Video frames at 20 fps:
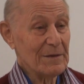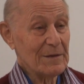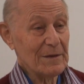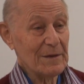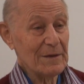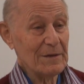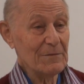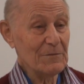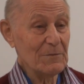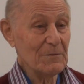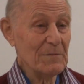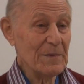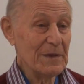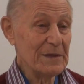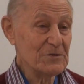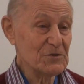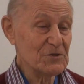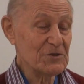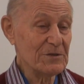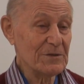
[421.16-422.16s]
I
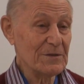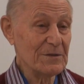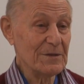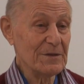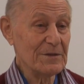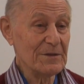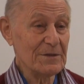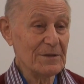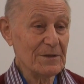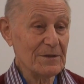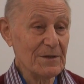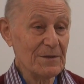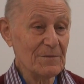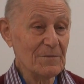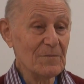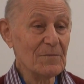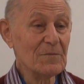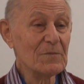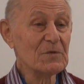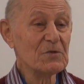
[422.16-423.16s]
mentioned to
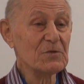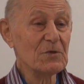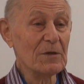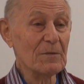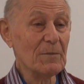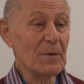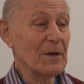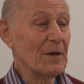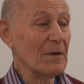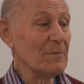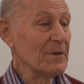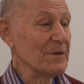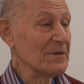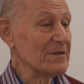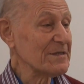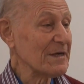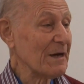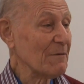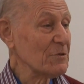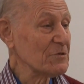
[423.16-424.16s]
the barber
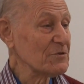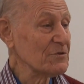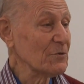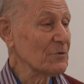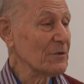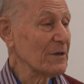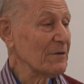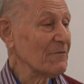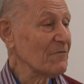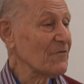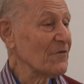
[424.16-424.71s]
that I was looking